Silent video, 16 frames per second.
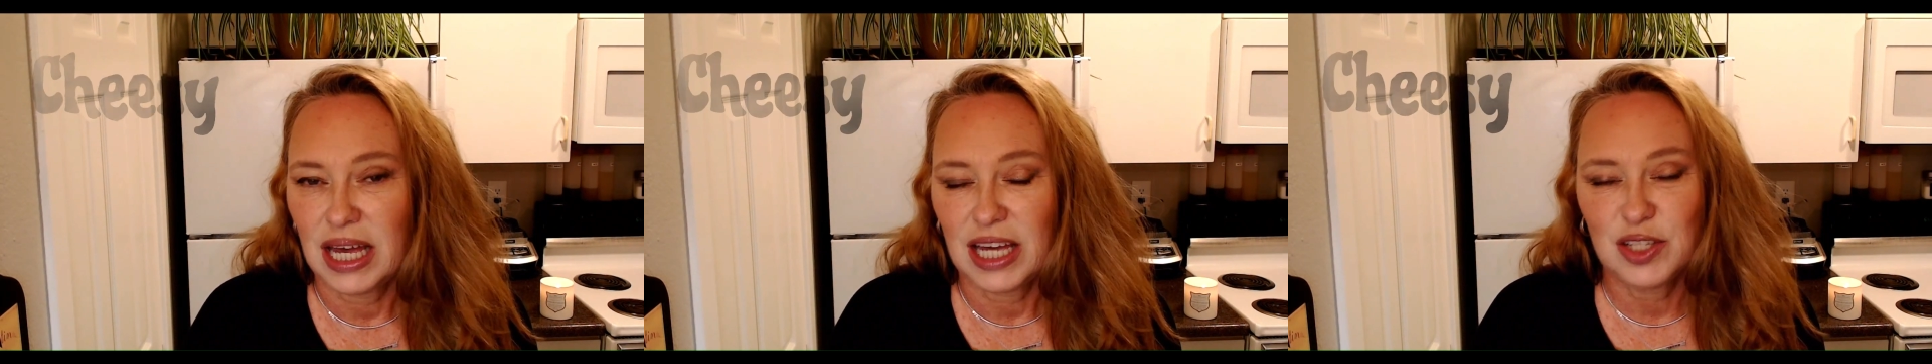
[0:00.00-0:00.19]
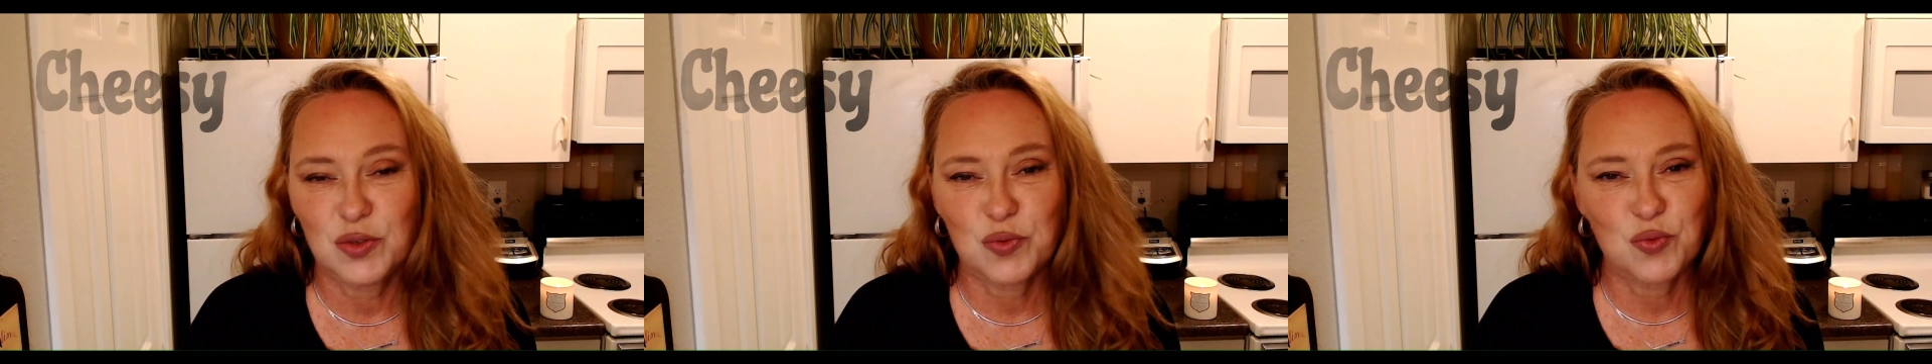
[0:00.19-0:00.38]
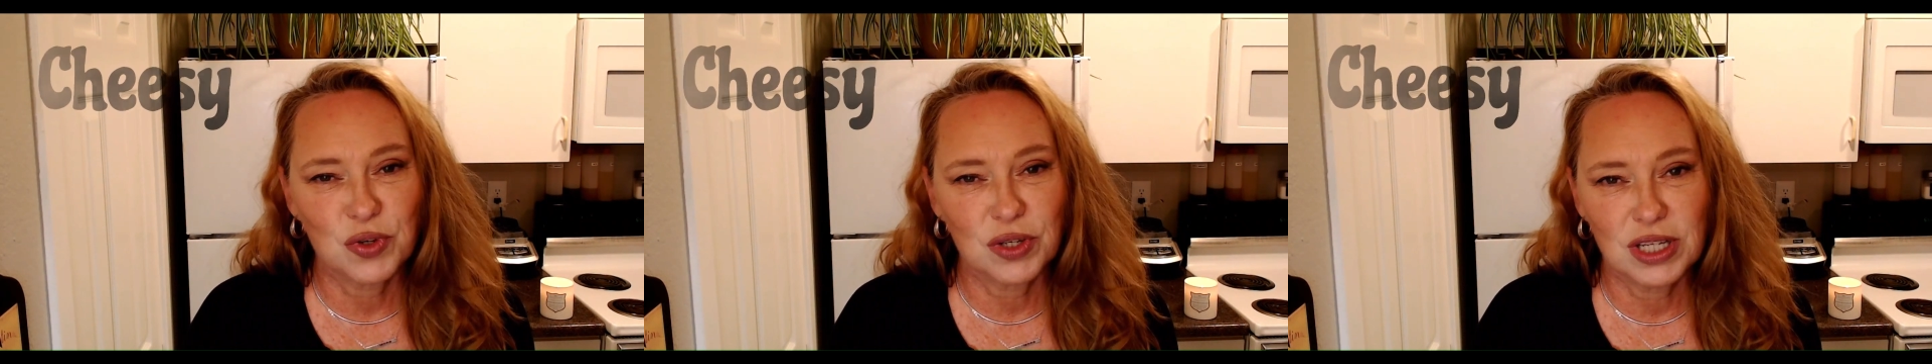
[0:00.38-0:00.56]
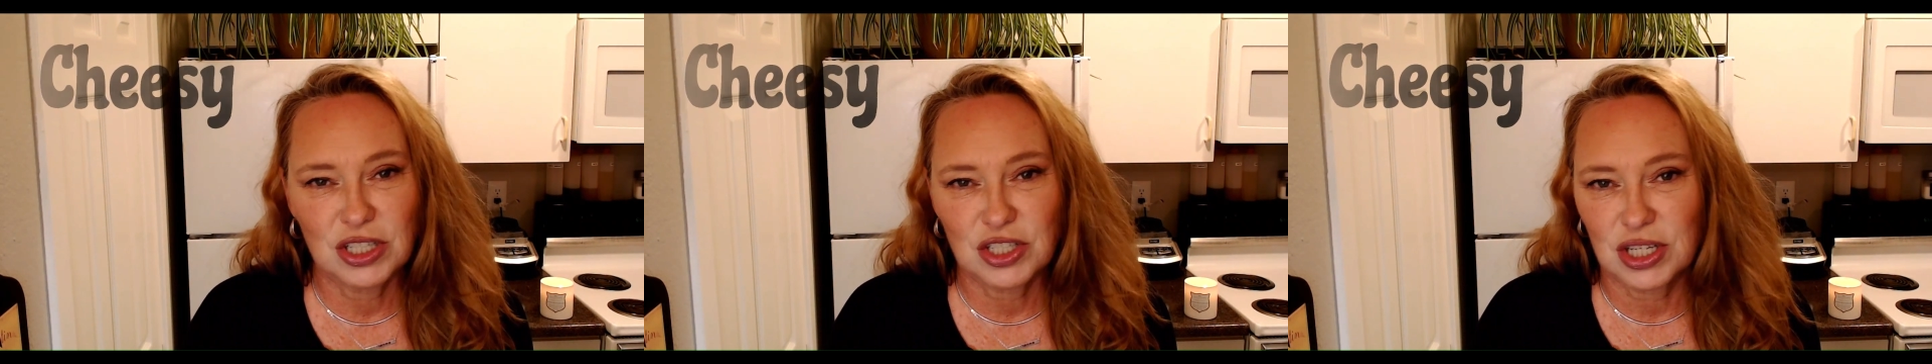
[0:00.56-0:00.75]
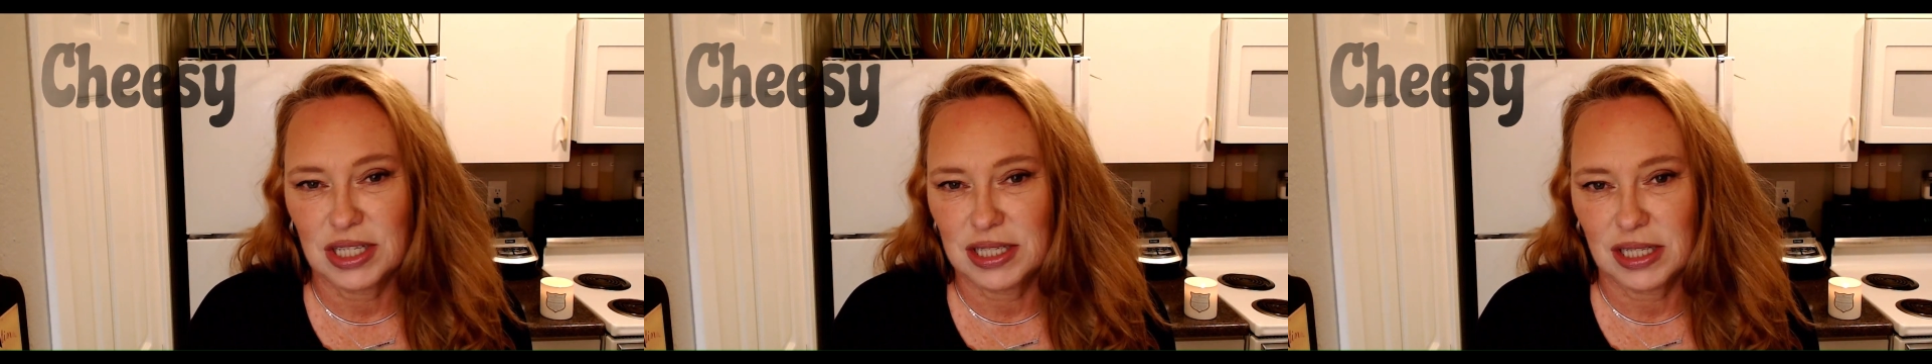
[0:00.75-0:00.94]
It's really
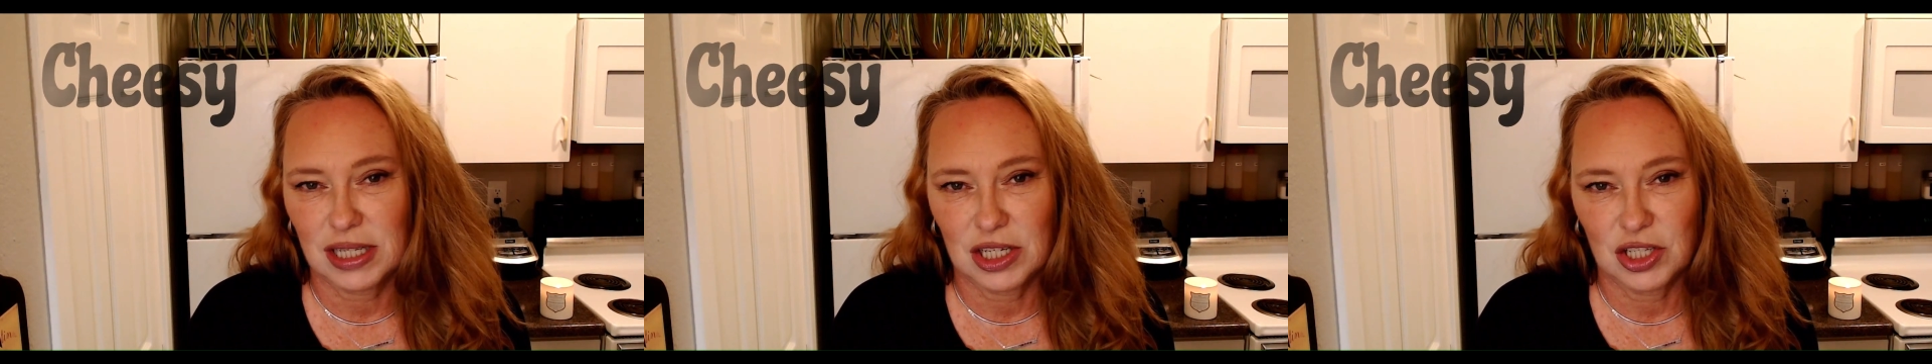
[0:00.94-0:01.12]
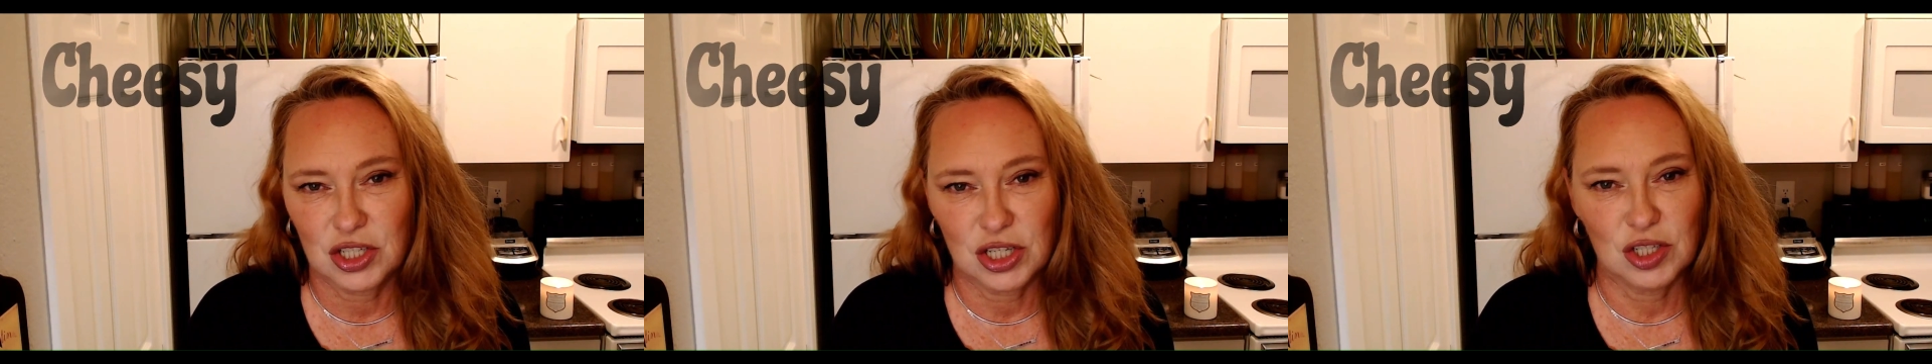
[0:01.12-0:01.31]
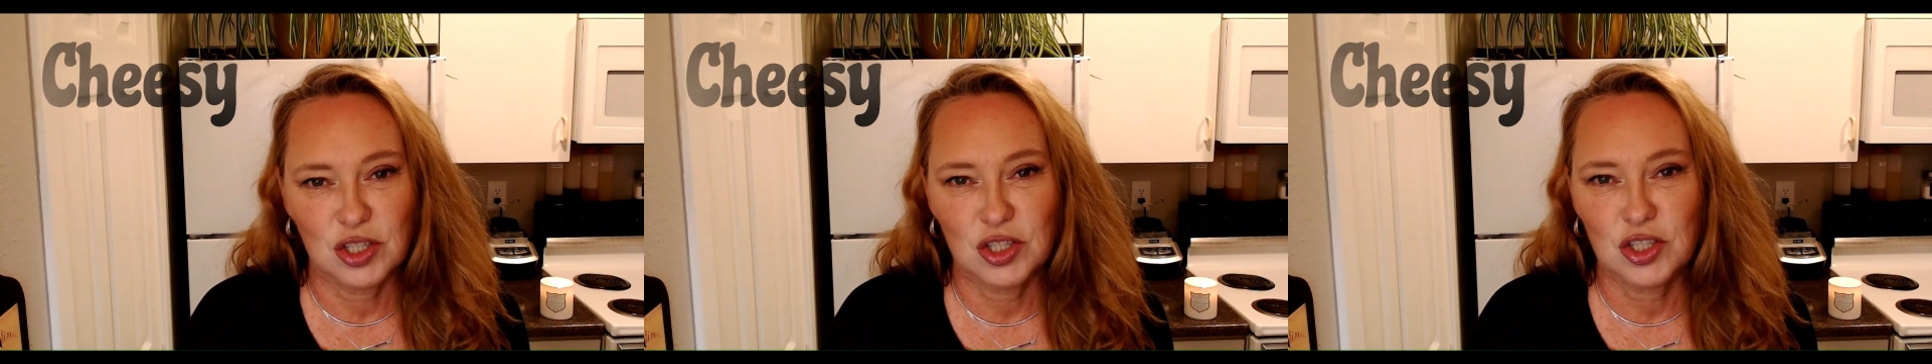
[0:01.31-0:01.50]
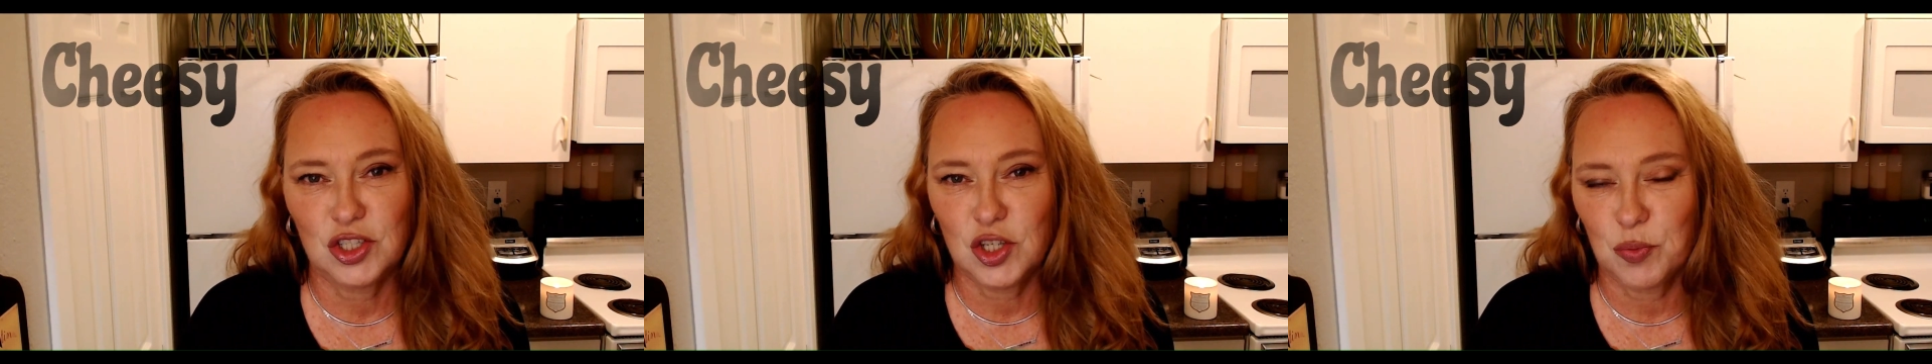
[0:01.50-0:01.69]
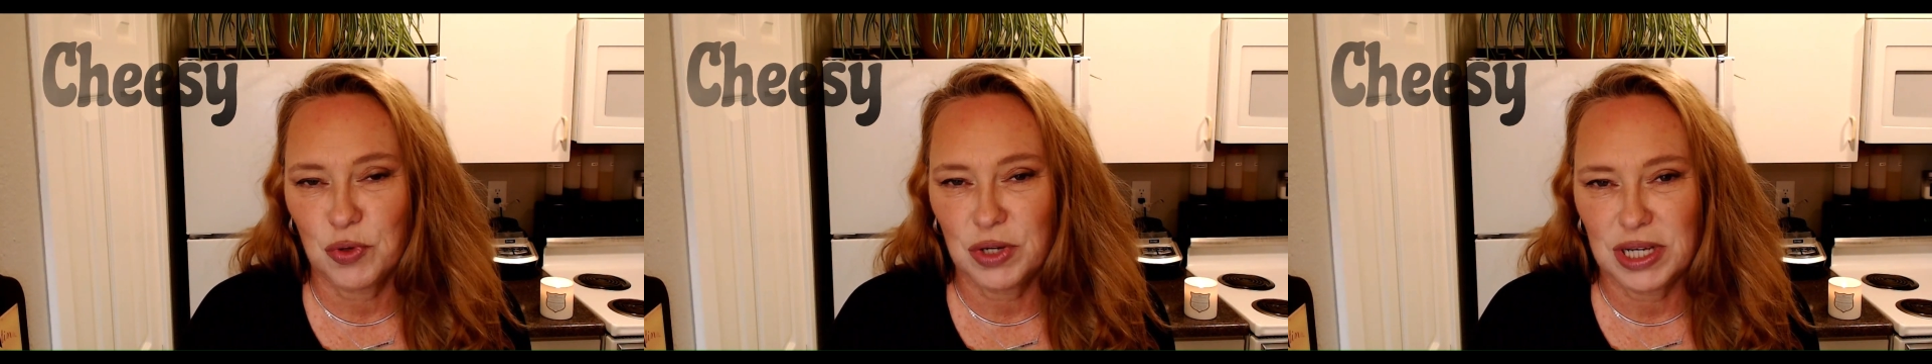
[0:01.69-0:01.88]
just delicious,
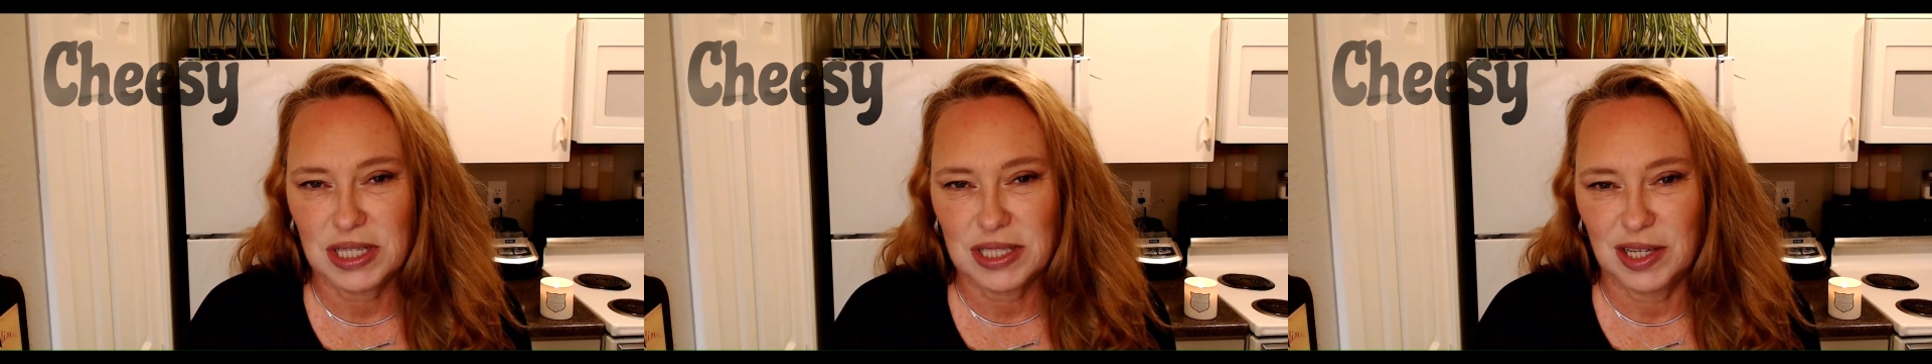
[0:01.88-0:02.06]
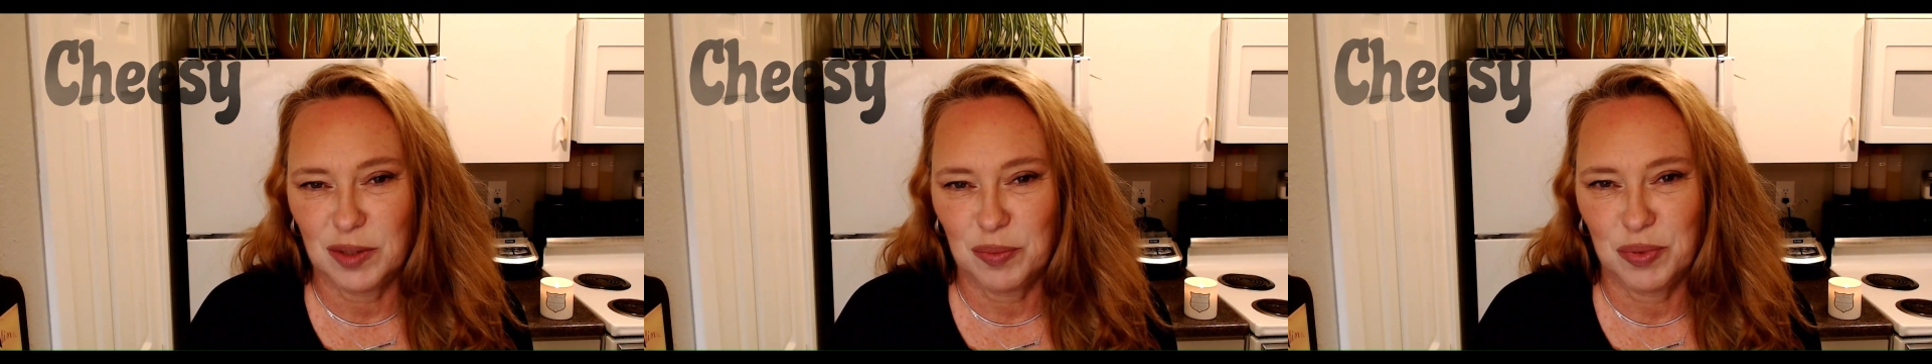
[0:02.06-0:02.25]
super easy to put